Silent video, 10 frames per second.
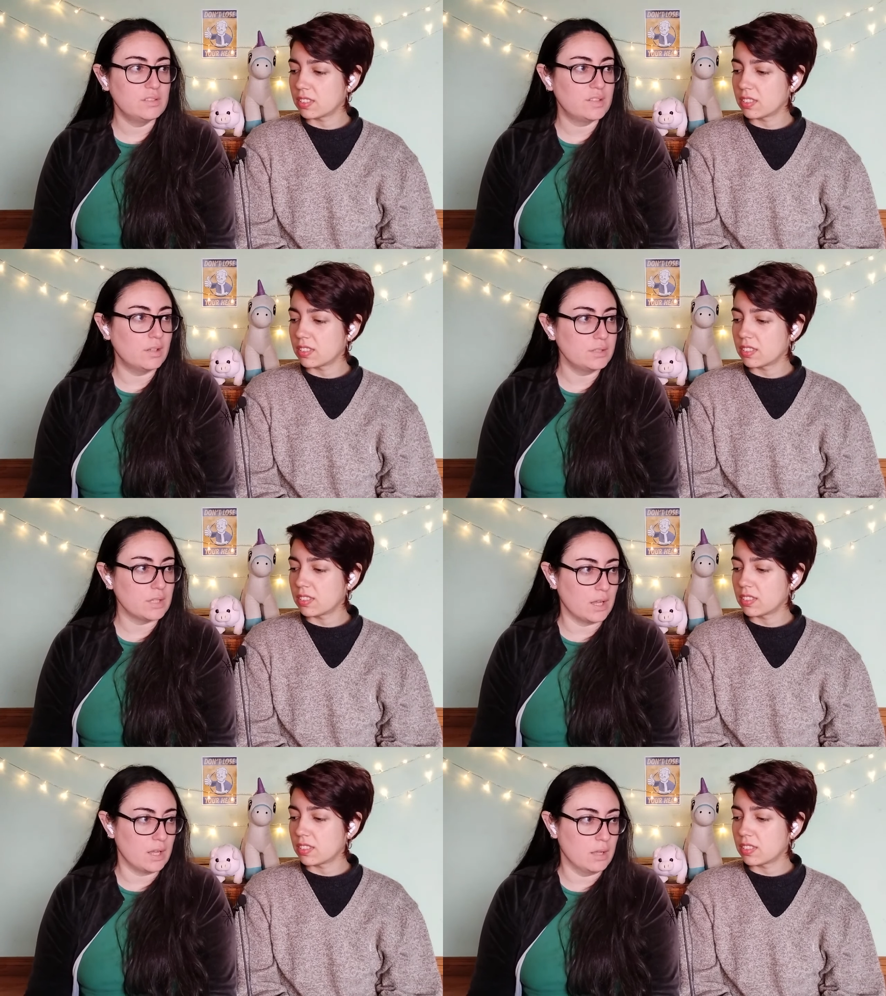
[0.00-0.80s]

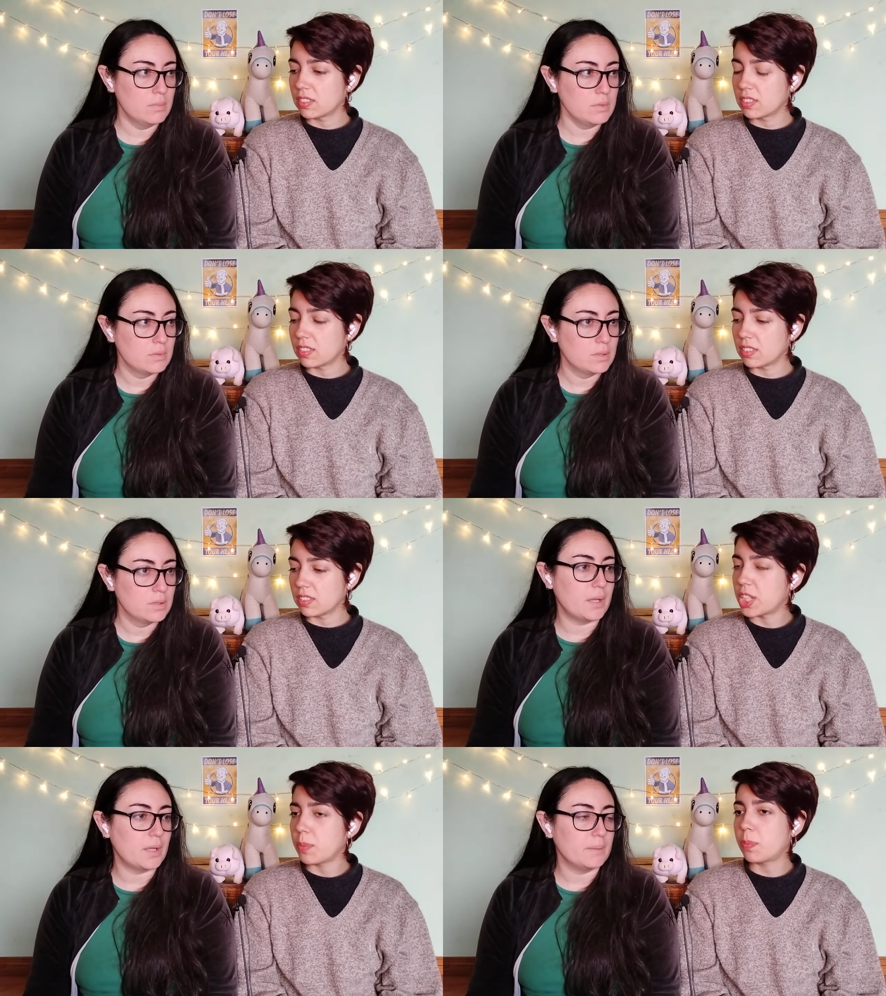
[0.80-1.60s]
Speaker 1: insulting him.
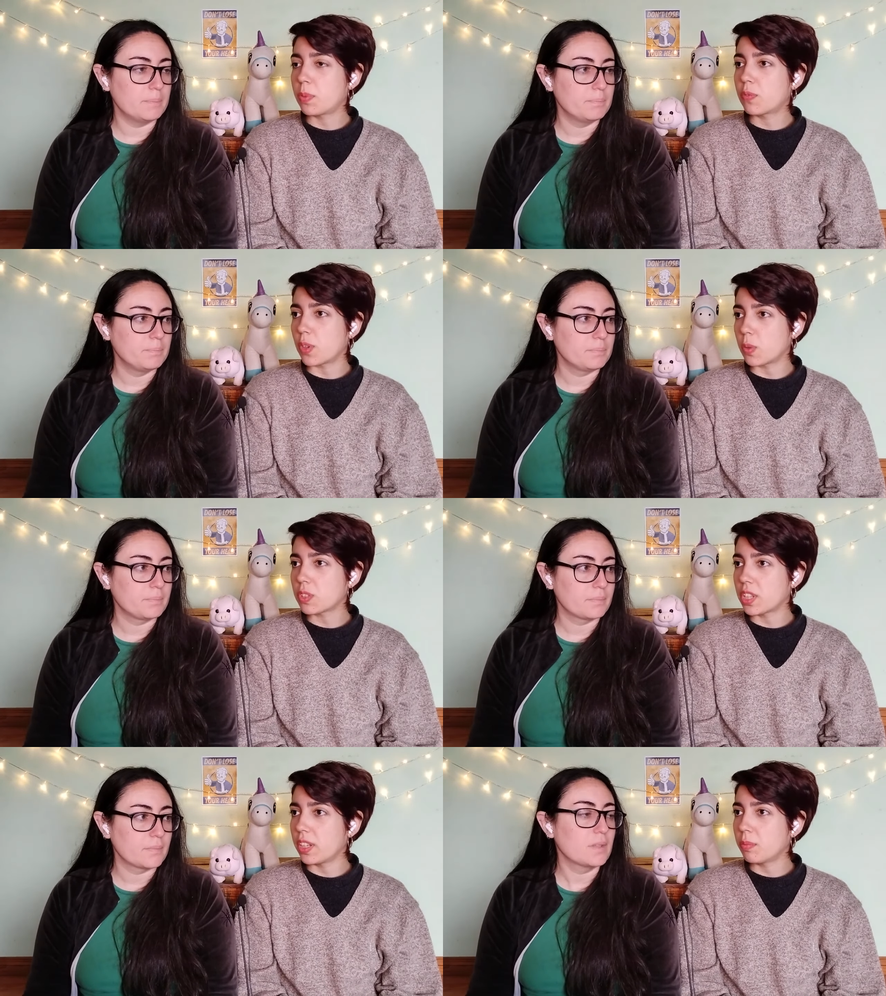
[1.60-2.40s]
Speaker 2: But she
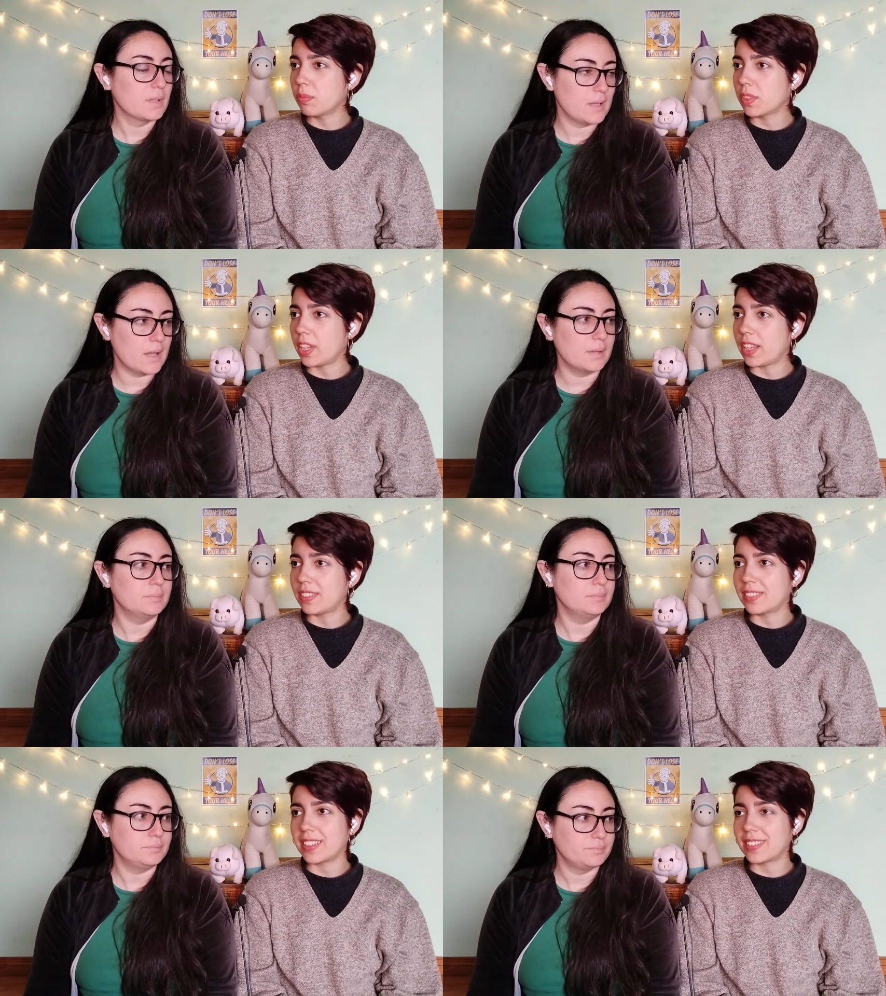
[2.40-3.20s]
provoked him, yeah.
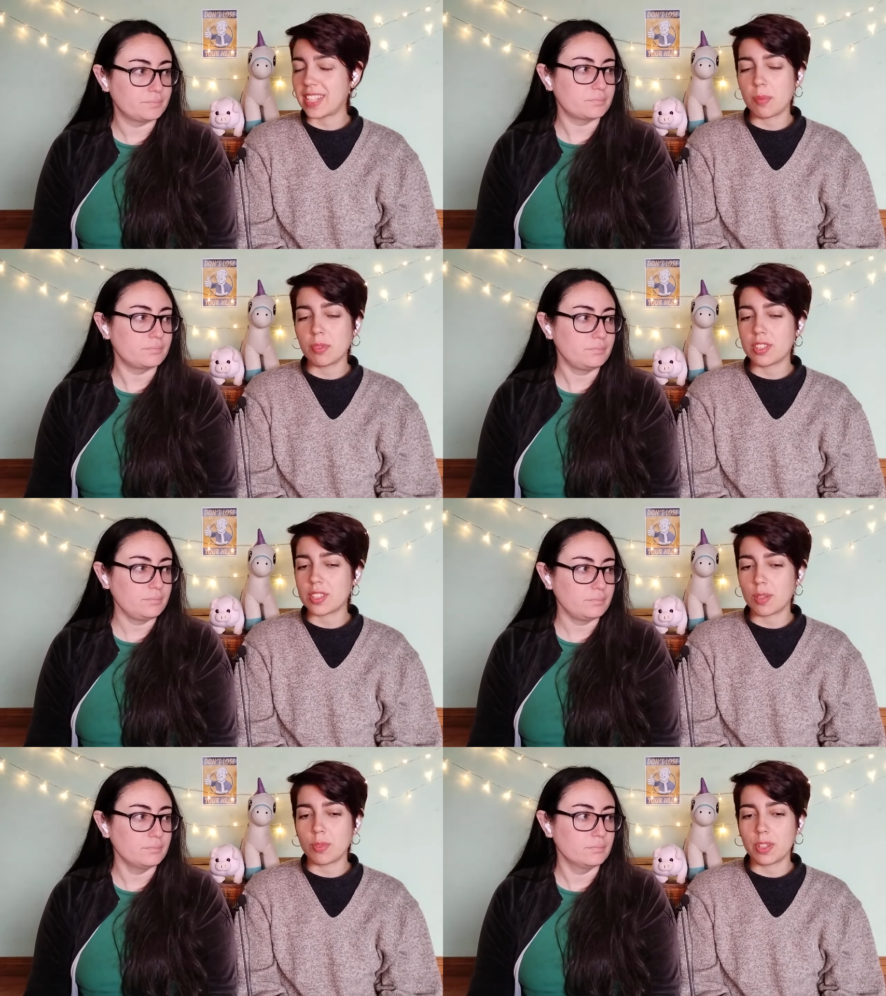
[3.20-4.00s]
And Daemon
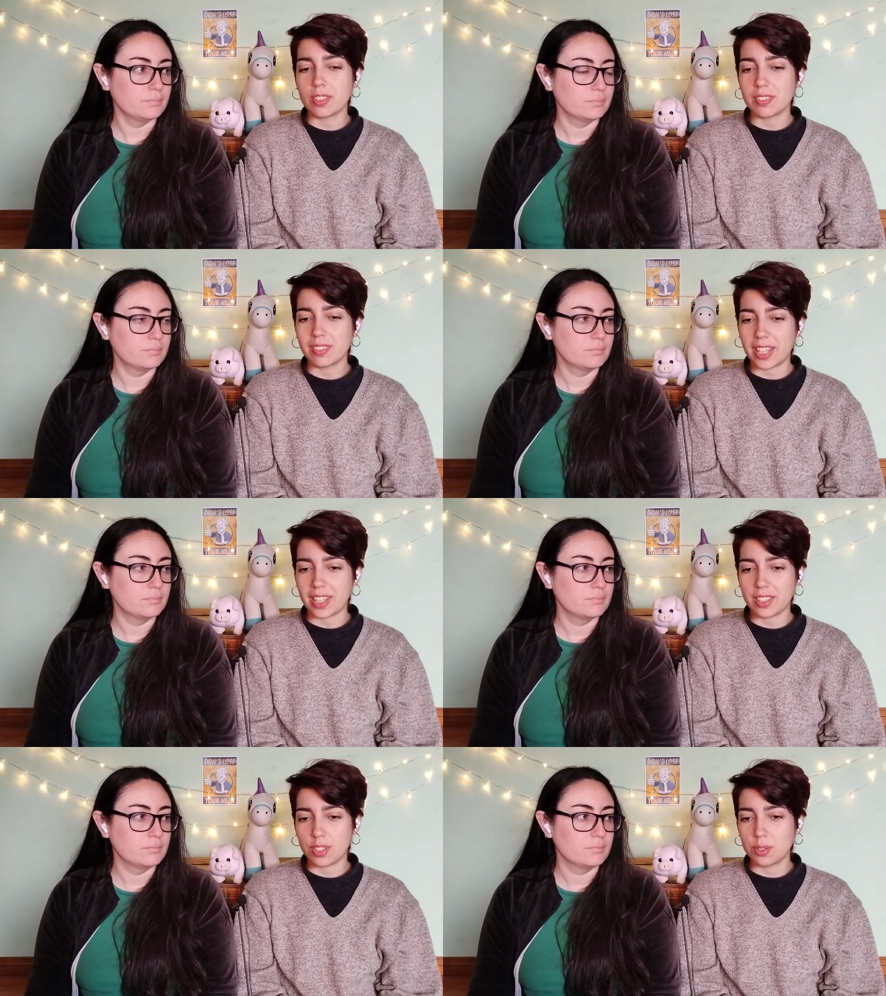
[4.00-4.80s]
is someone
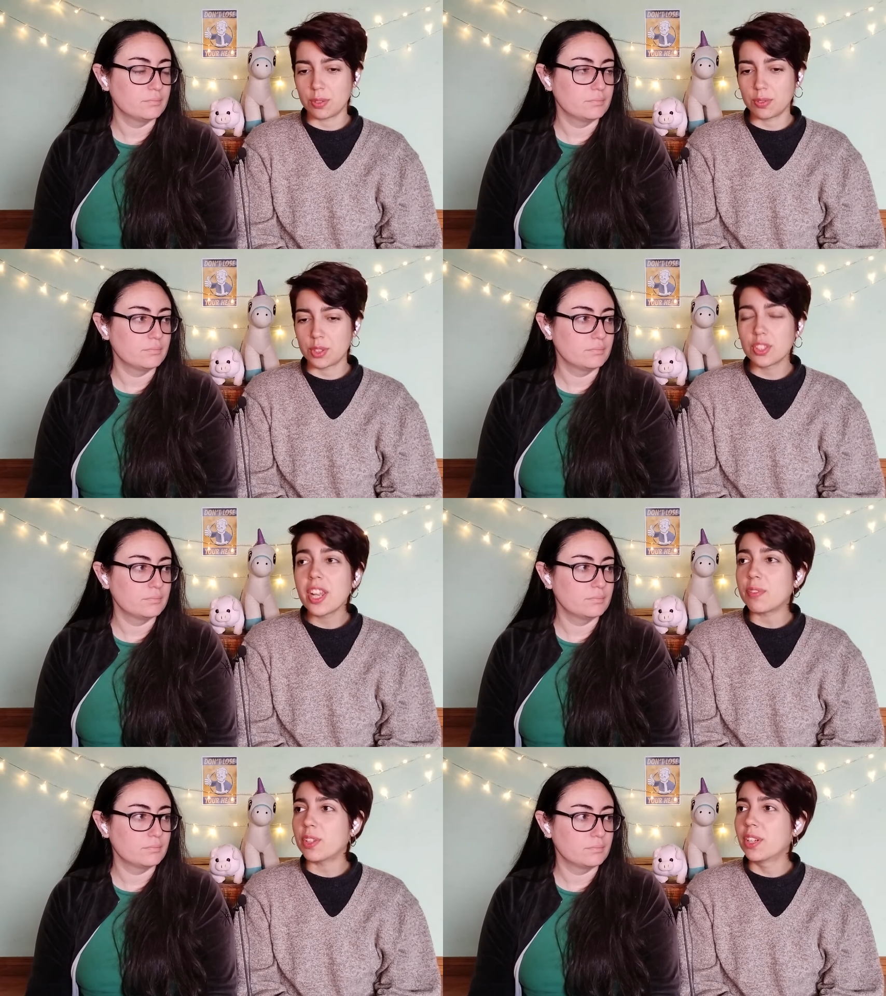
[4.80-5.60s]
that you
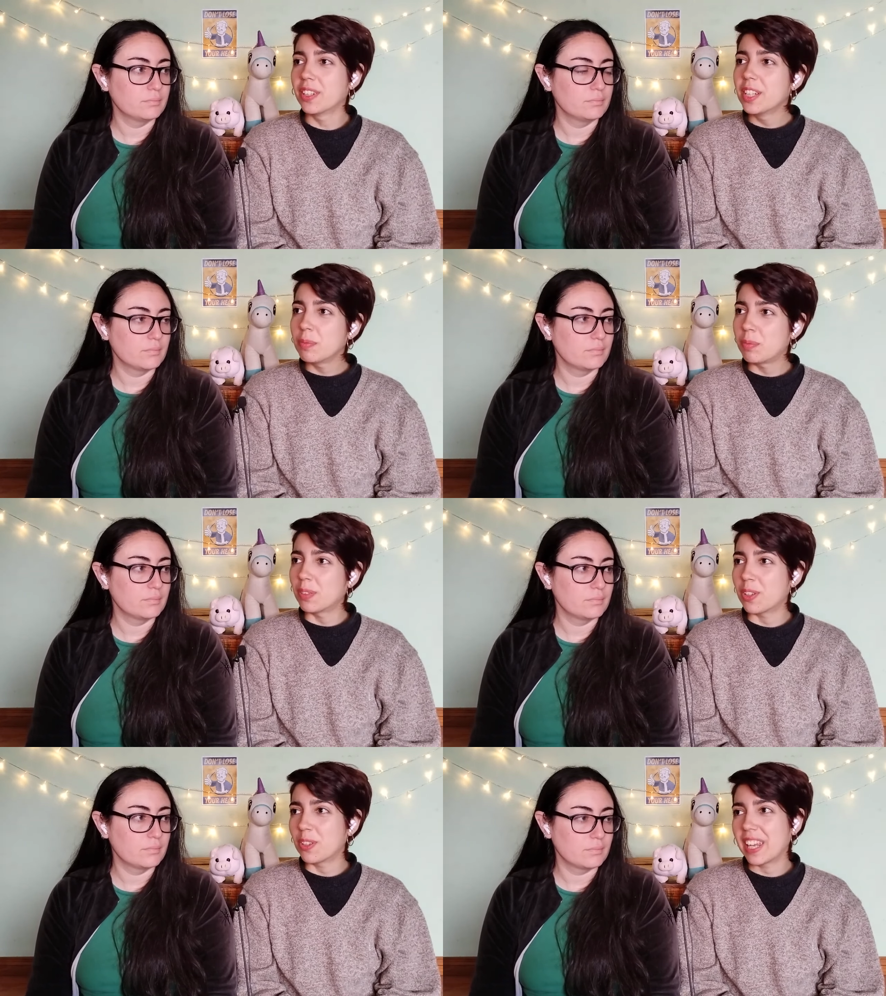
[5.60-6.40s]
should never
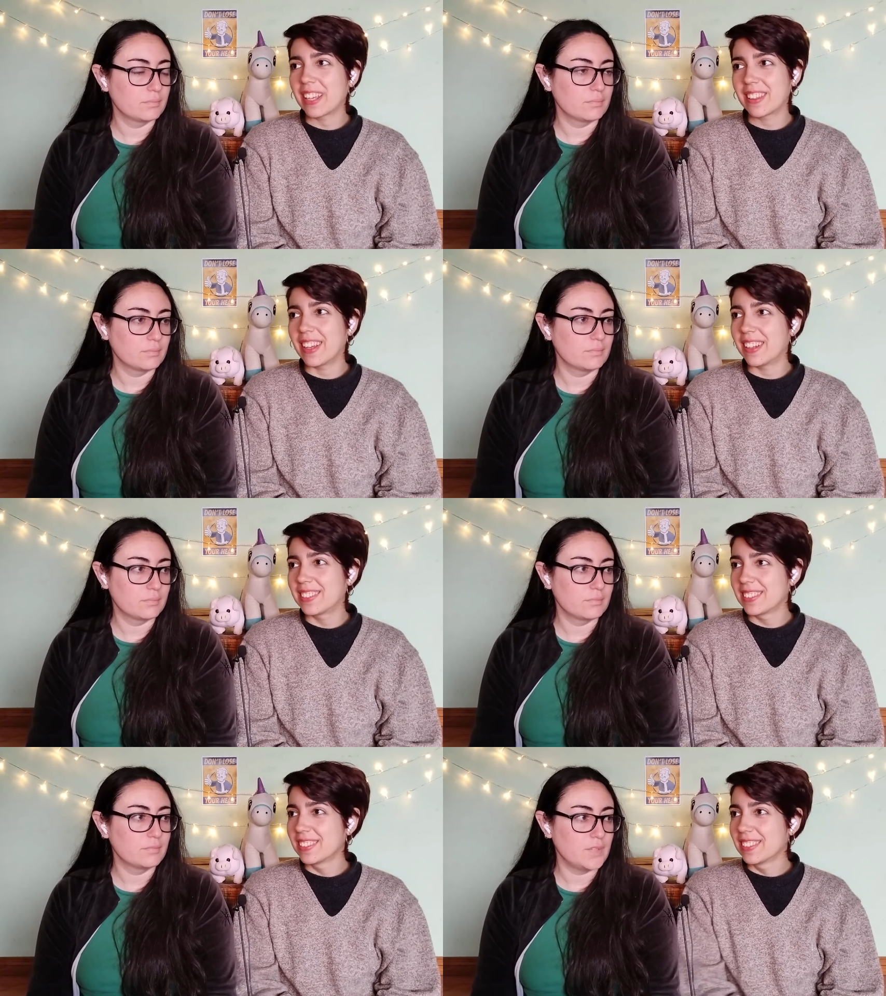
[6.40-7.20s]
provoke like
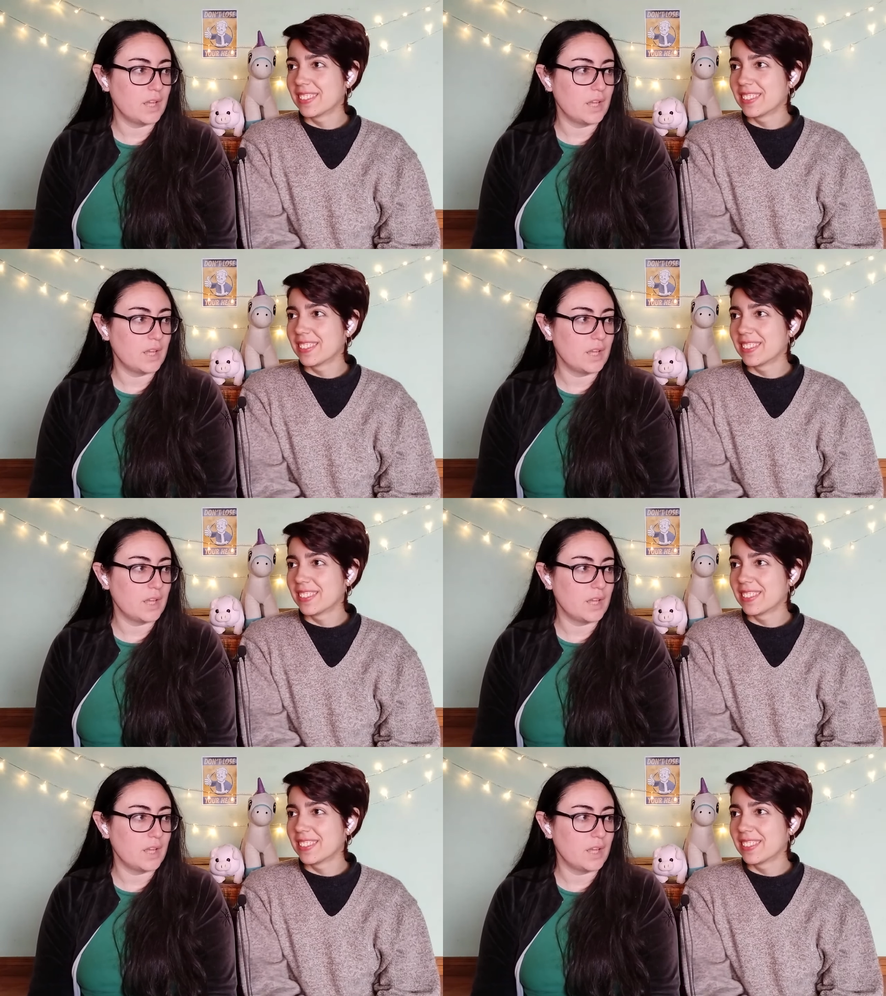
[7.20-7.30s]
that.